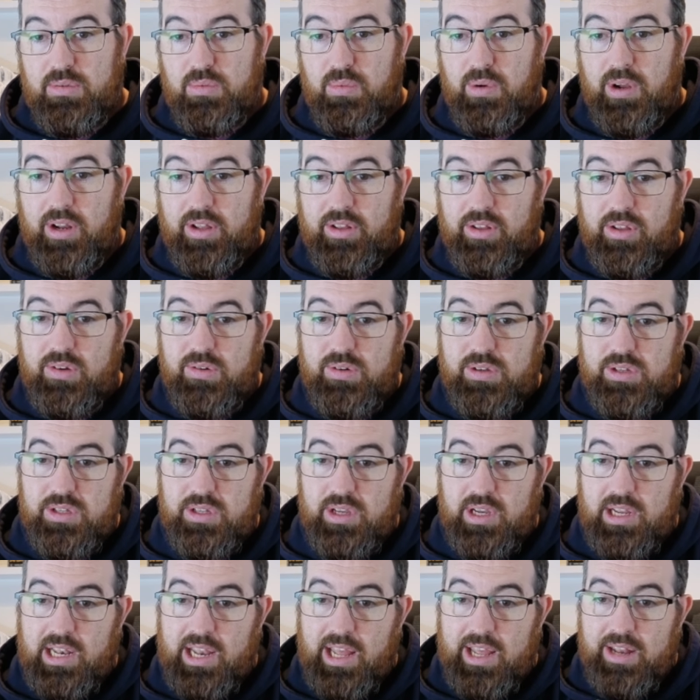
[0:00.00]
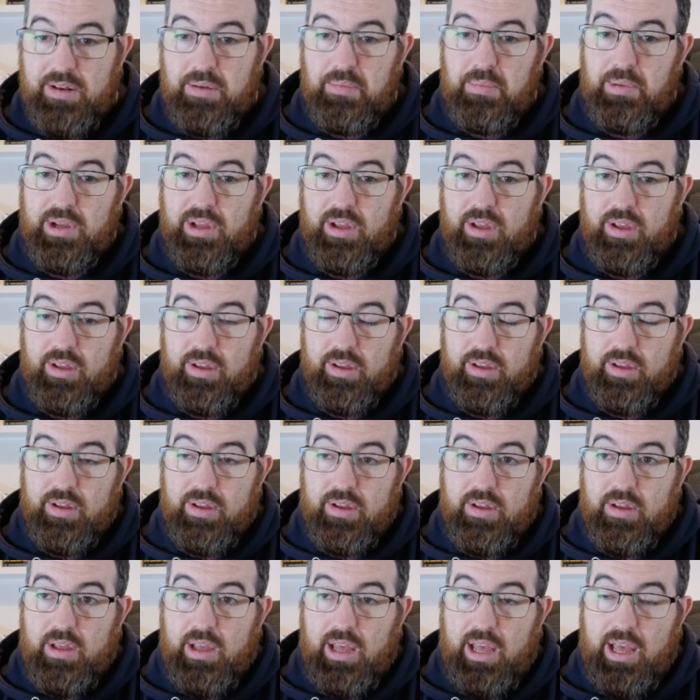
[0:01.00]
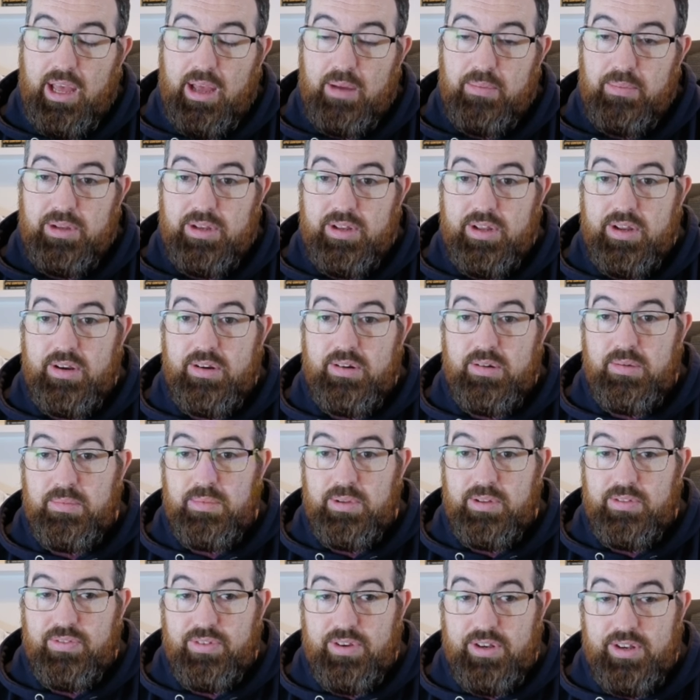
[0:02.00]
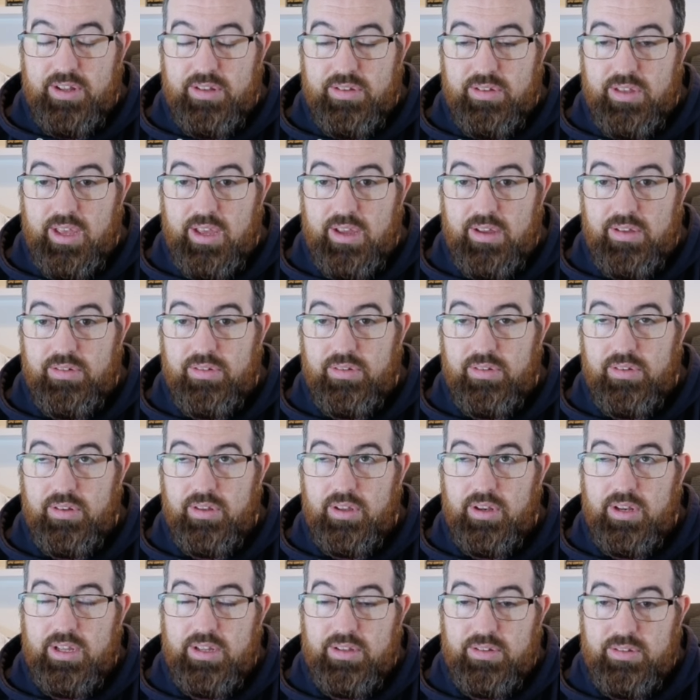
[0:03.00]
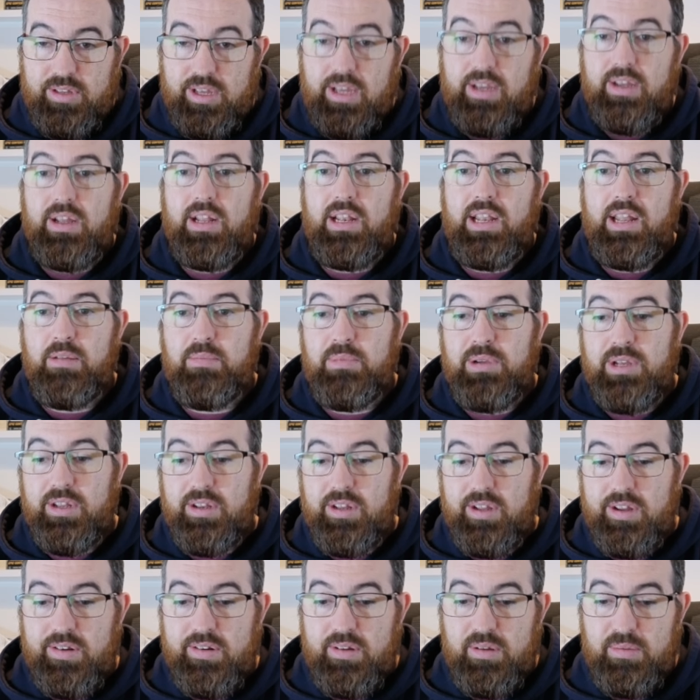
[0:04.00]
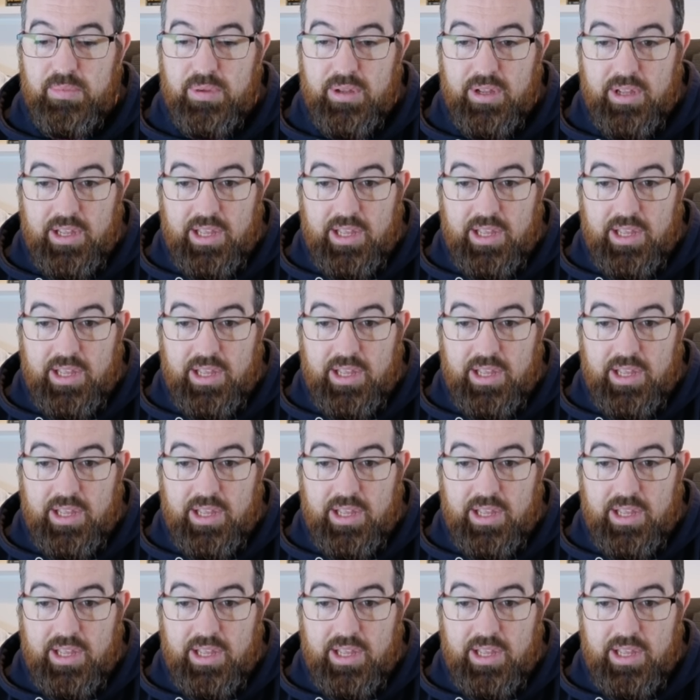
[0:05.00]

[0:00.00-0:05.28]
What I do is I lend my Ethereum, in this case, I think it's, yeah, I lend my Ethereum,